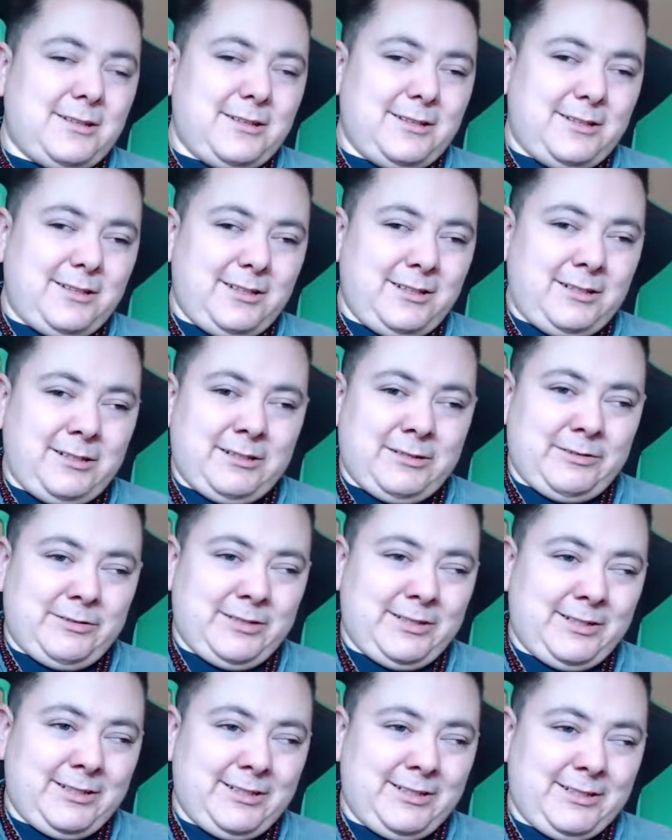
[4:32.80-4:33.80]
you know
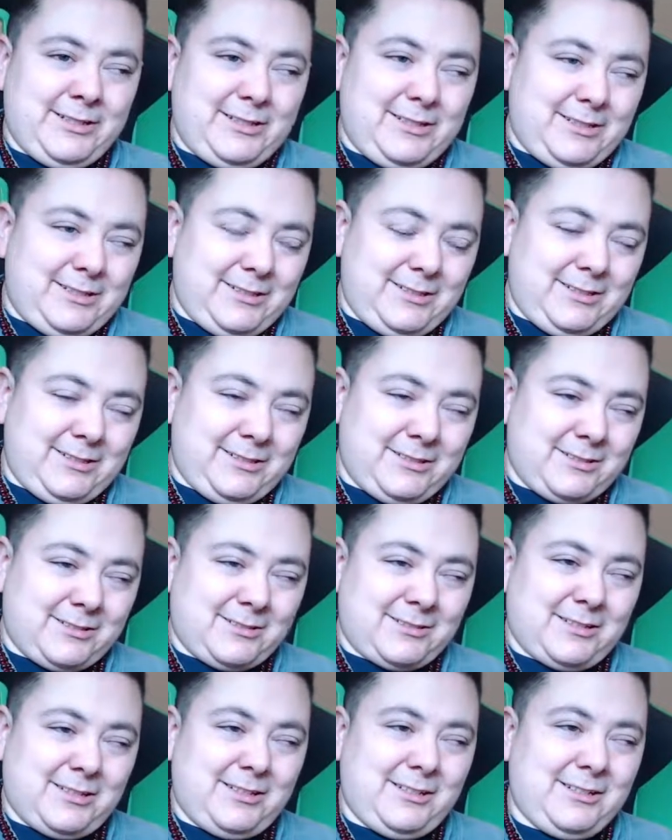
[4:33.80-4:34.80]
it the
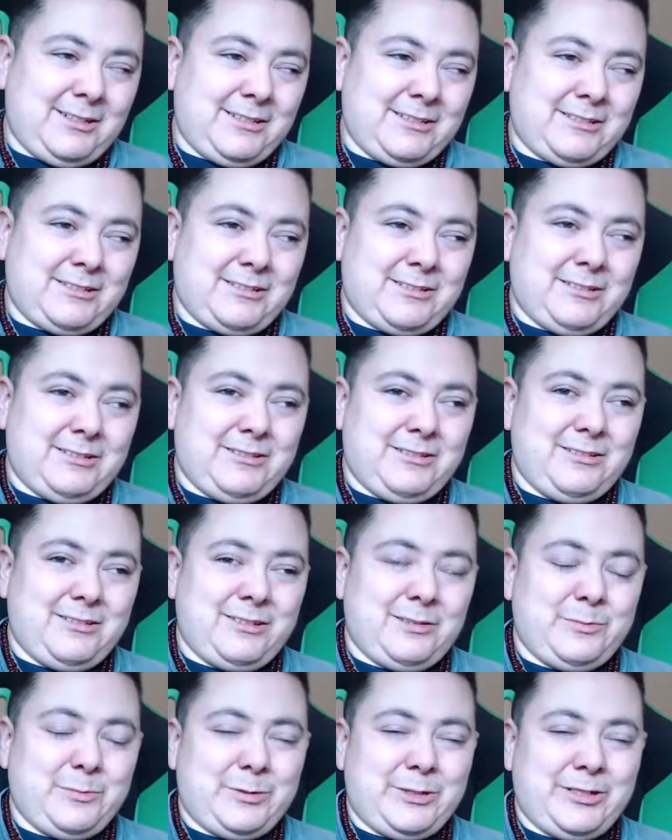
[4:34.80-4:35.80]
sun is a,
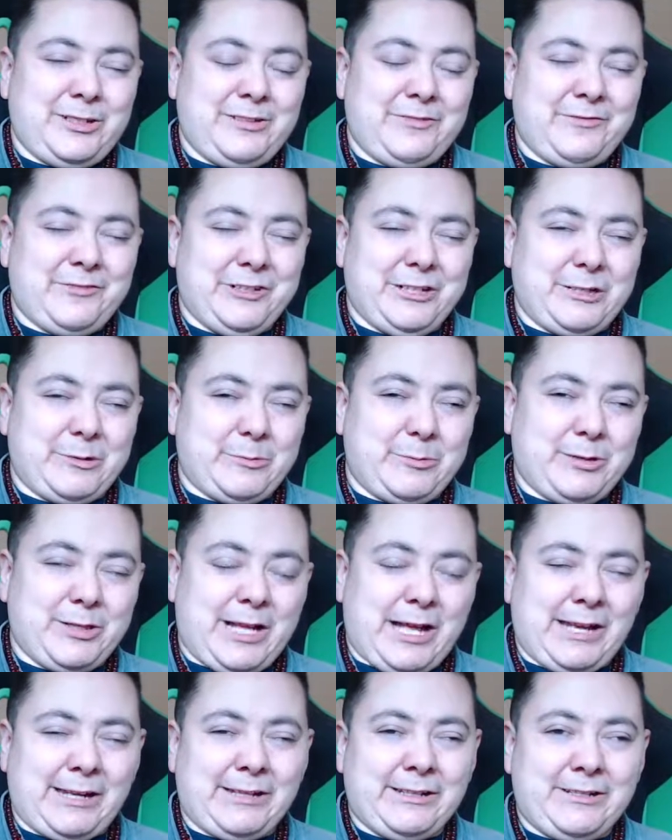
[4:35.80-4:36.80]
a benefic
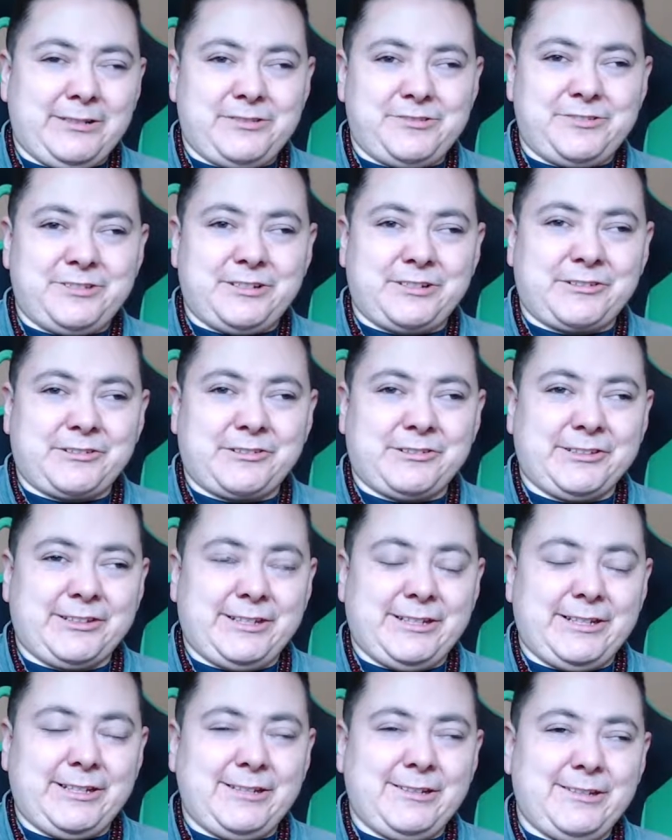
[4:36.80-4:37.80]
planet
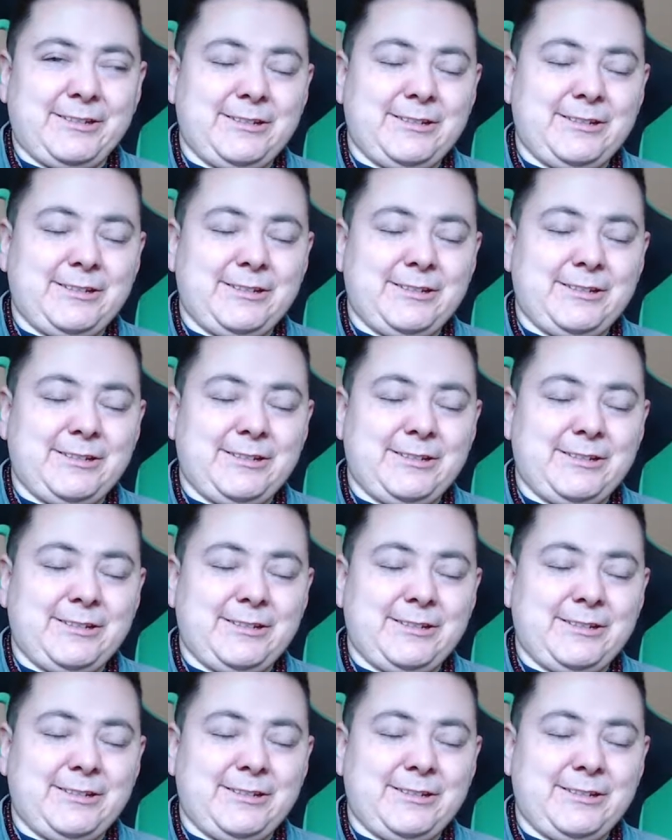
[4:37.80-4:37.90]
generally